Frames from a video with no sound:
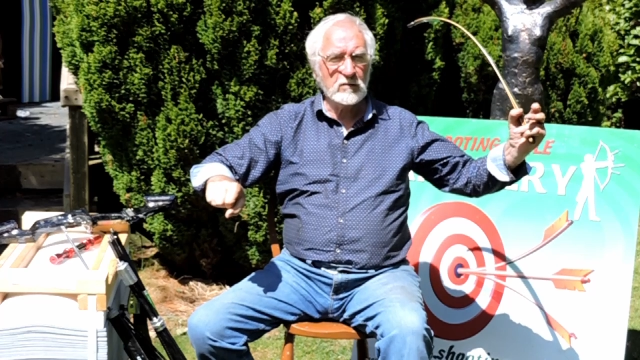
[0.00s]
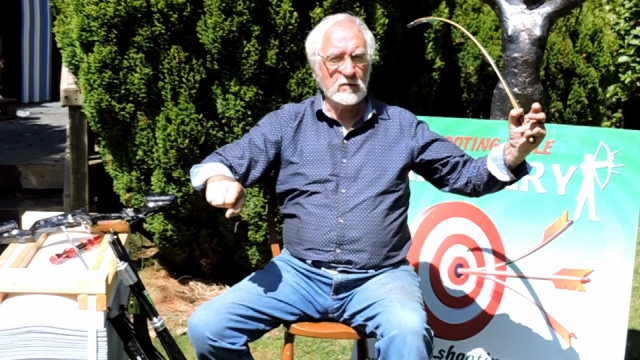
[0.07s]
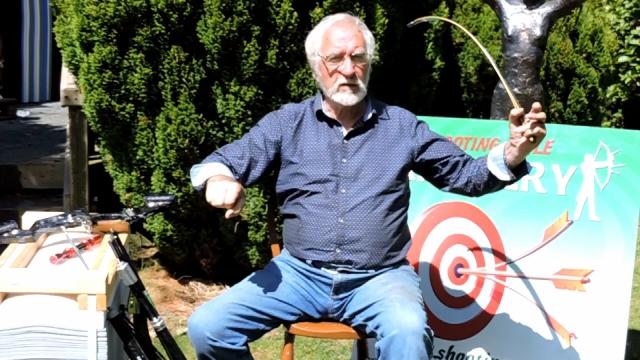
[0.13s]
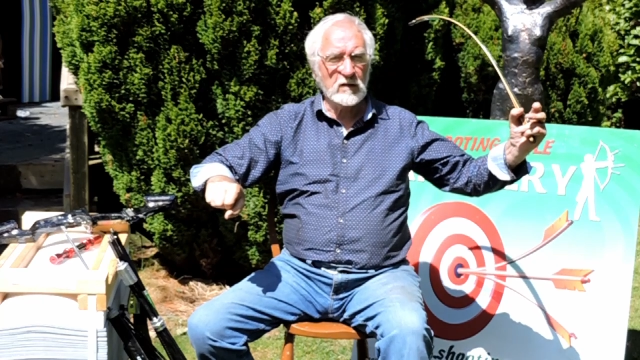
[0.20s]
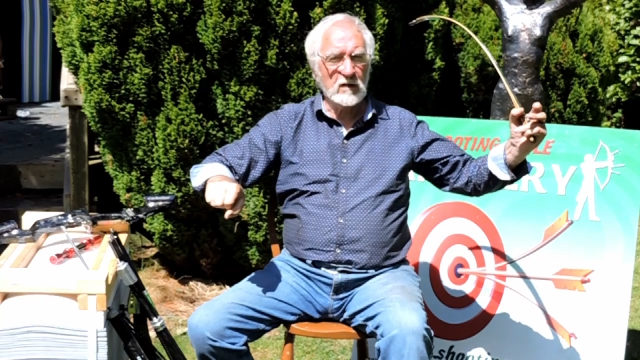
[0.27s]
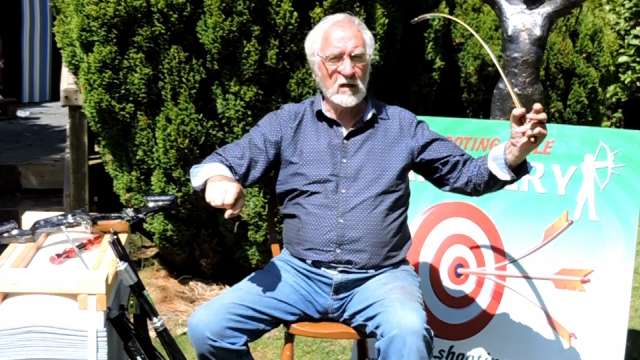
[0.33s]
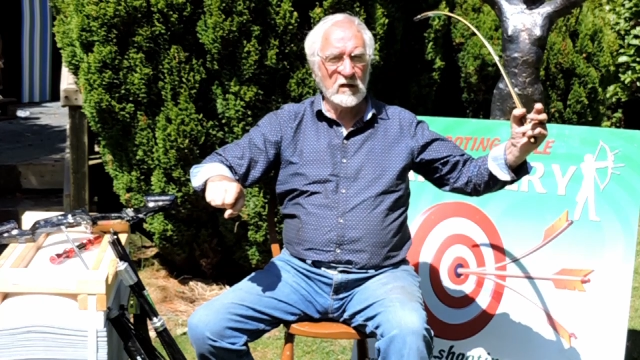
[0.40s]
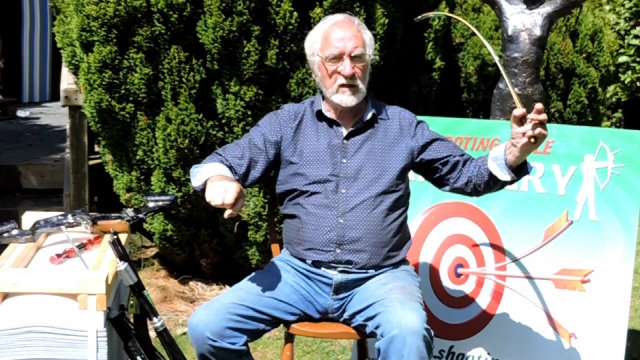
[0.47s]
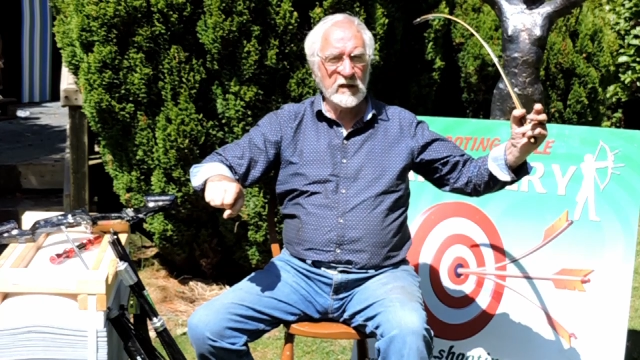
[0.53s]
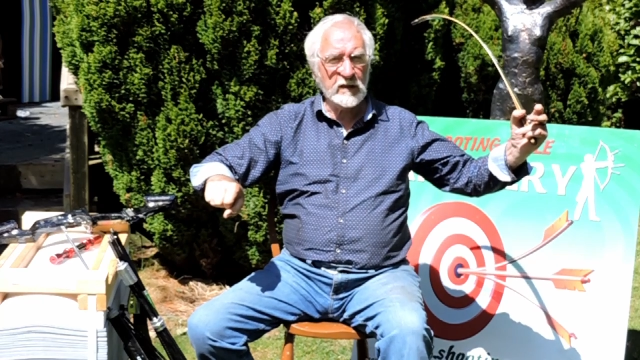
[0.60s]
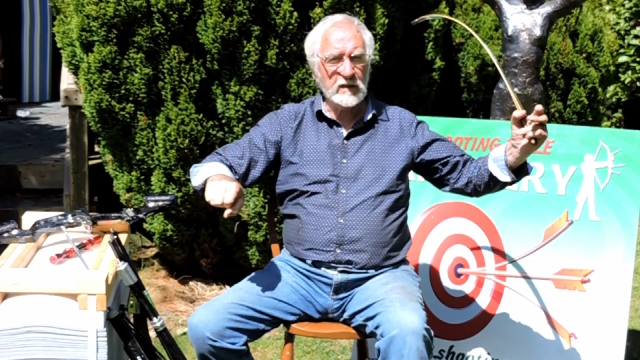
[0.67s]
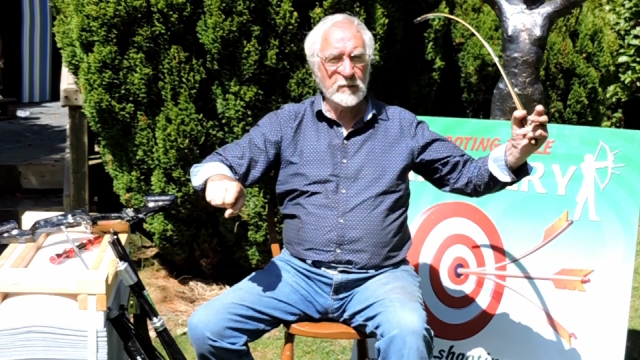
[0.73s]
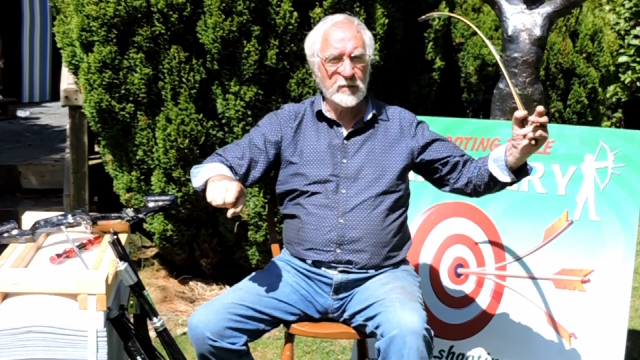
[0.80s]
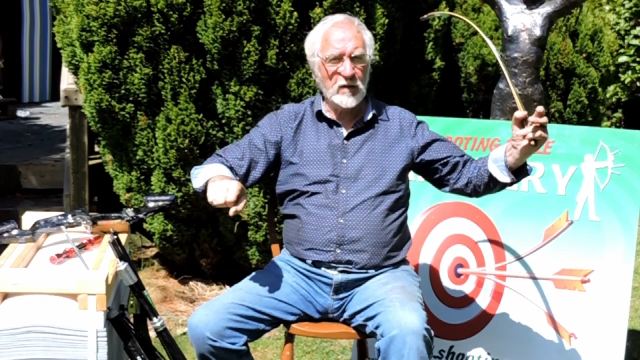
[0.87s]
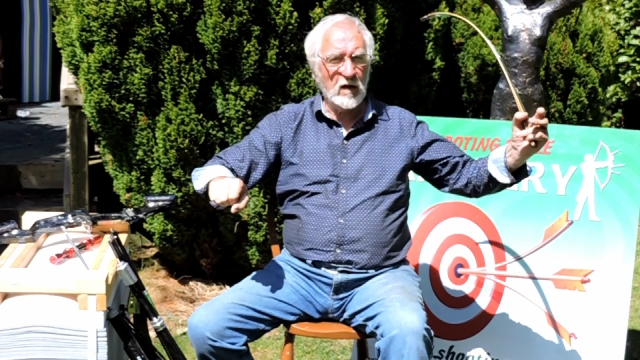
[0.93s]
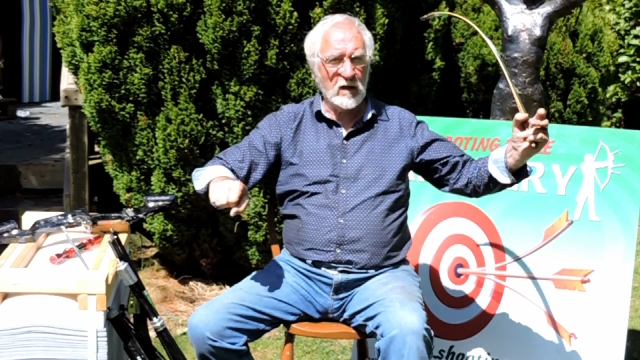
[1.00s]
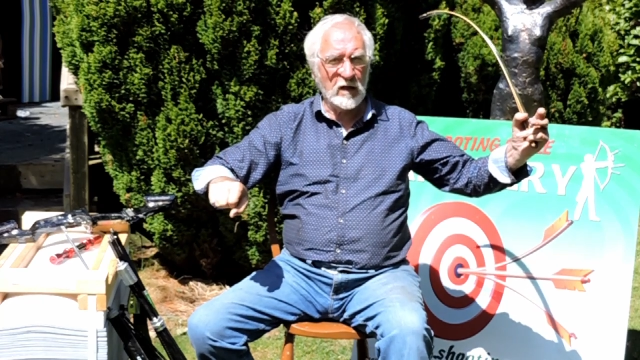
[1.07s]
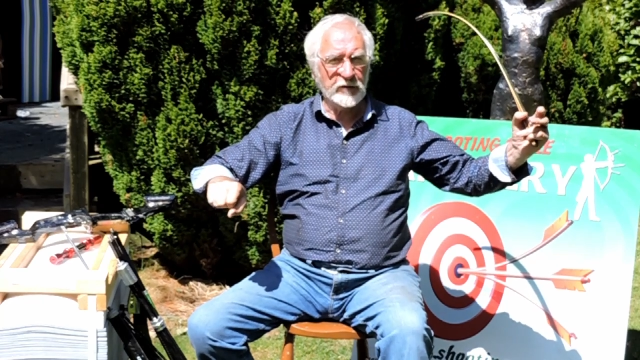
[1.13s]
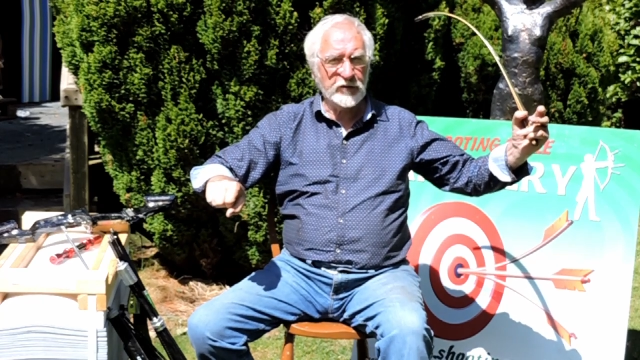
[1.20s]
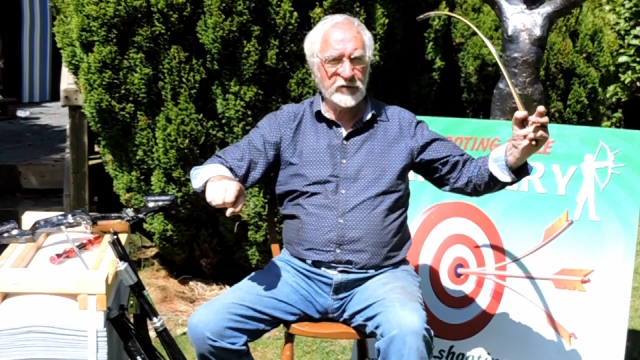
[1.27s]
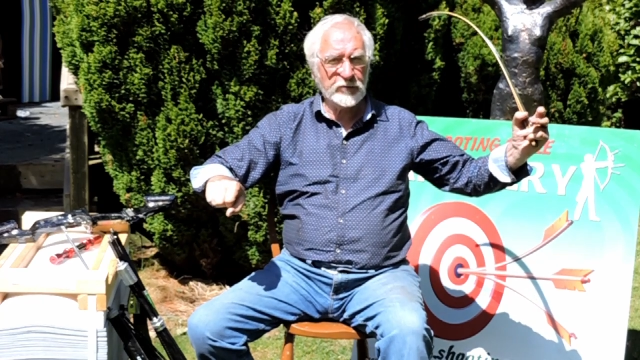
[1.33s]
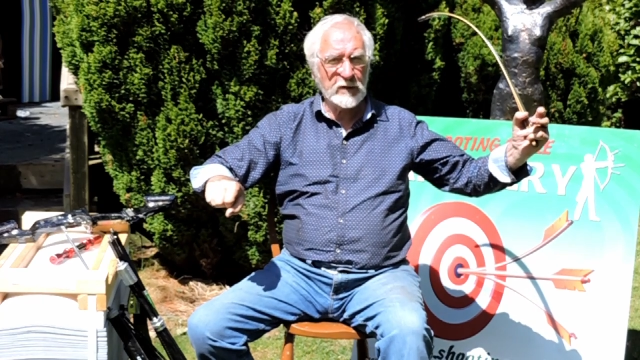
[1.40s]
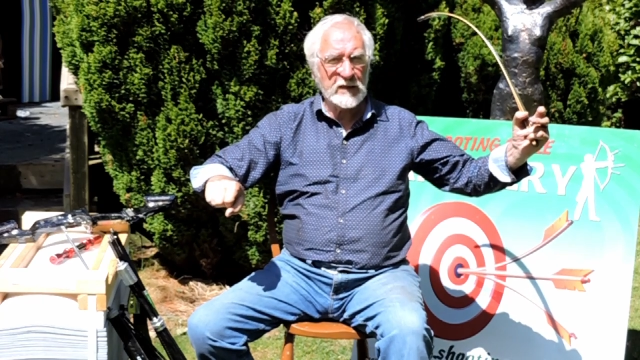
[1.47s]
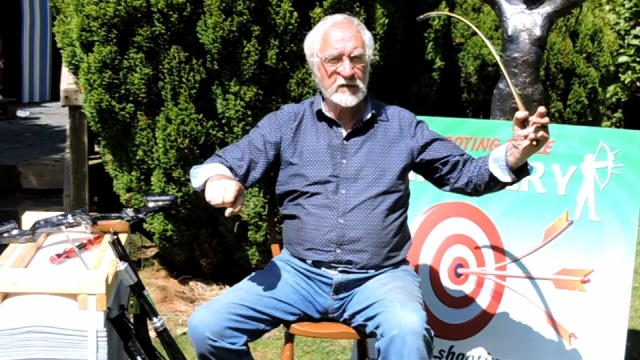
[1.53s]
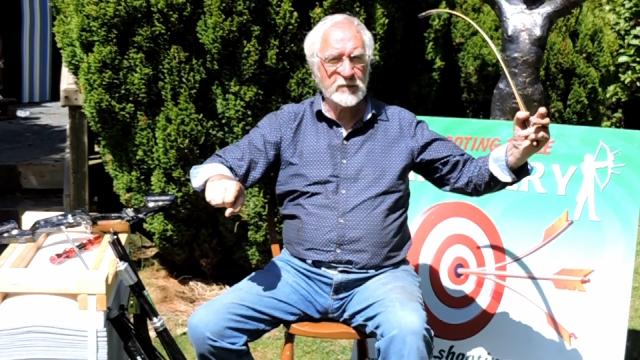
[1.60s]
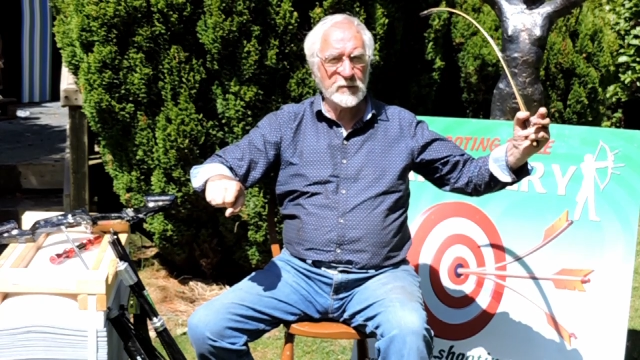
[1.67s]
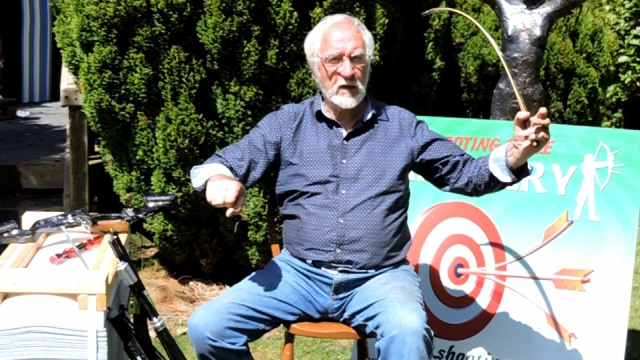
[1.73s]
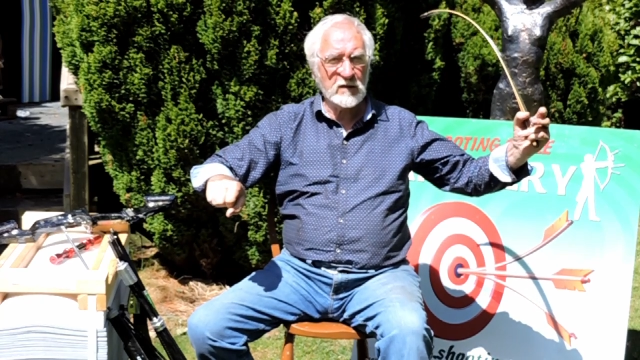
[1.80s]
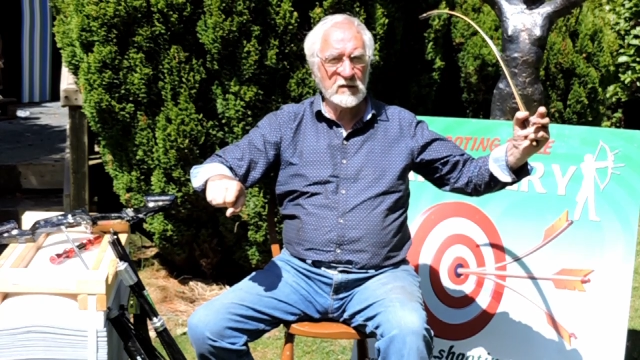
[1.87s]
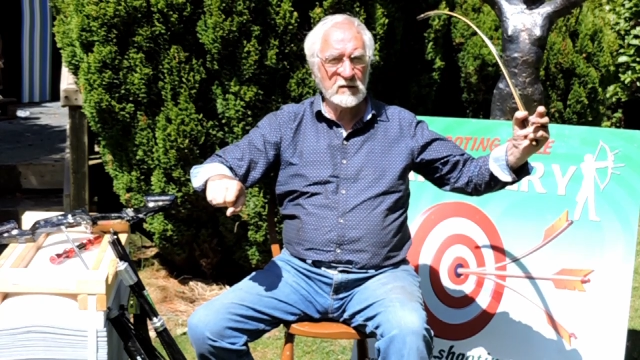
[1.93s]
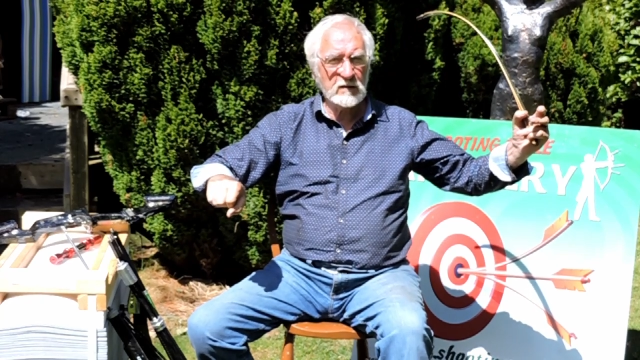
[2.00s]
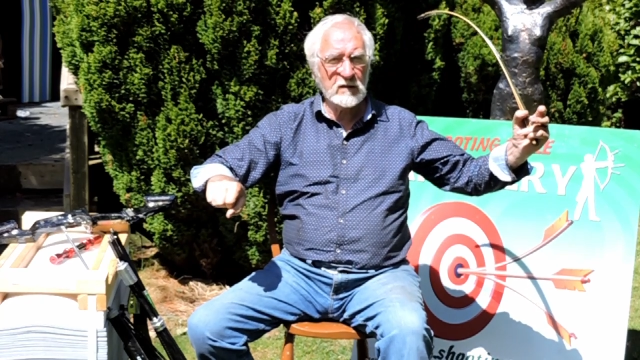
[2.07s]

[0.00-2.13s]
to, hit the ball on the sweet spot.